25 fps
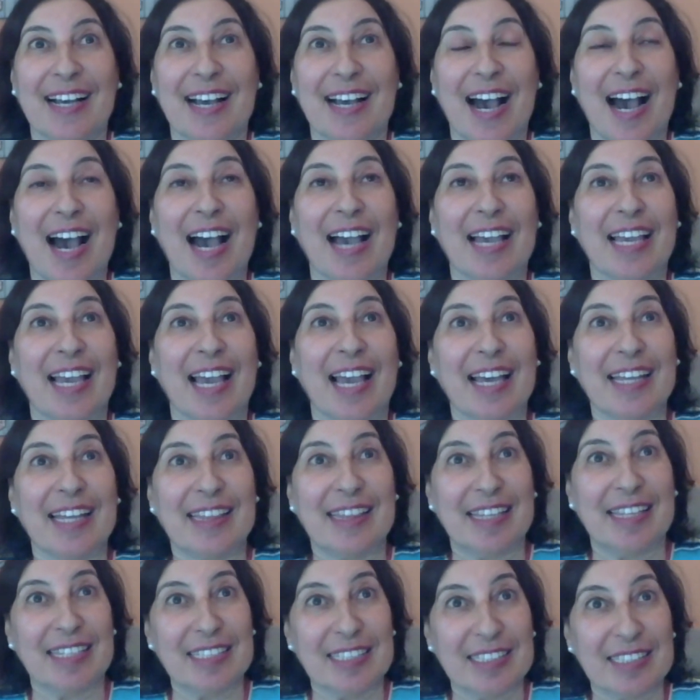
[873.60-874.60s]
I
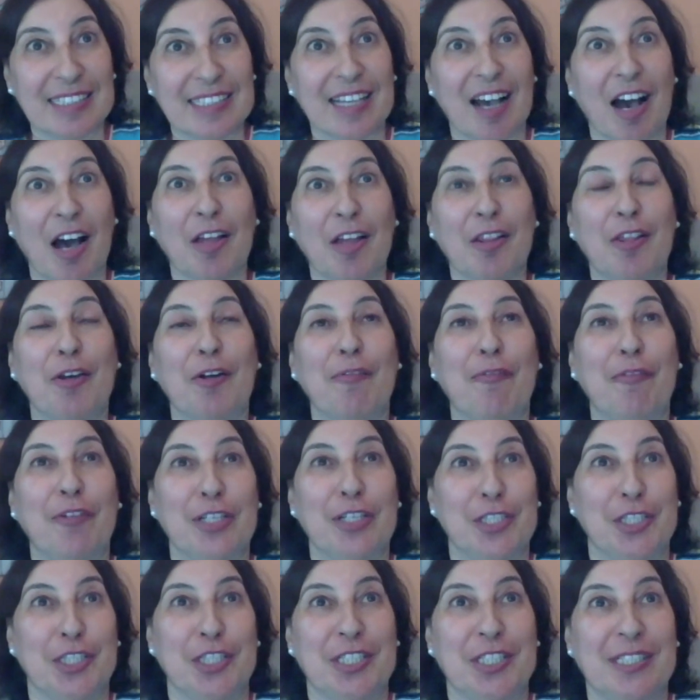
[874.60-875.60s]
had this other
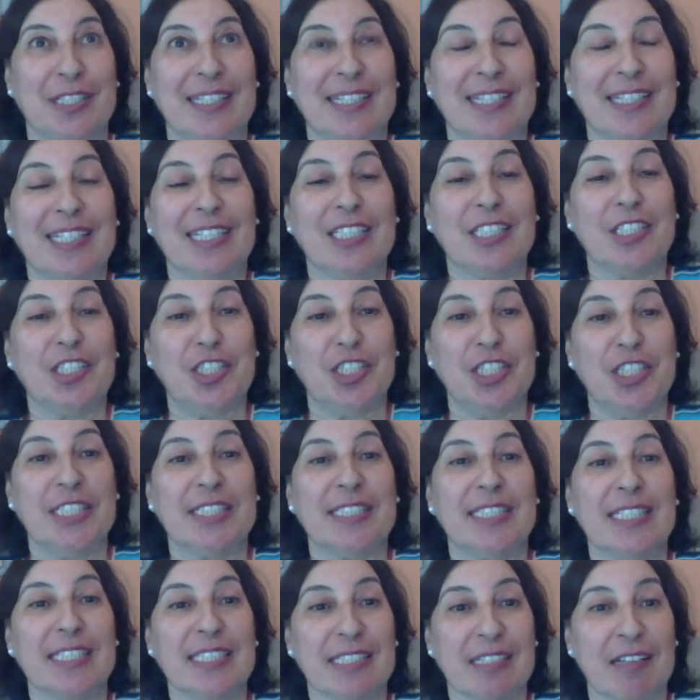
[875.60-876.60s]
vision,
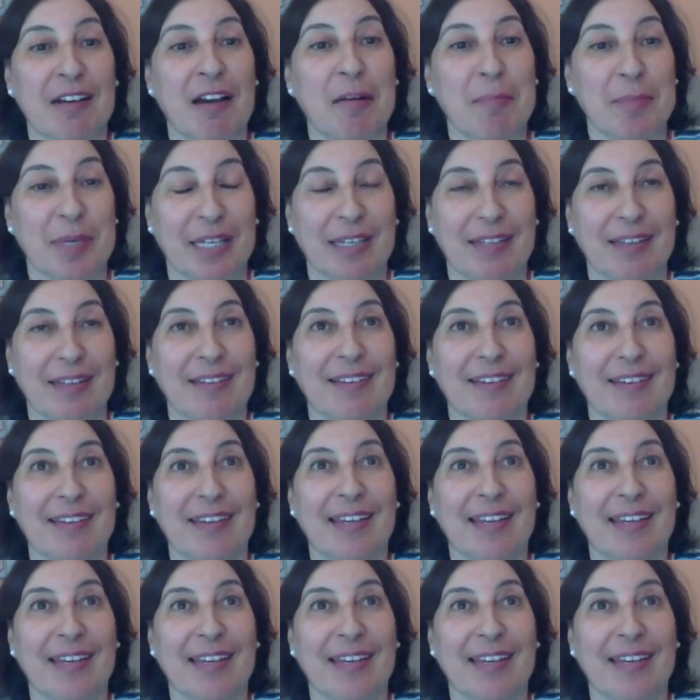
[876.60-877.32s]
Jesus coming,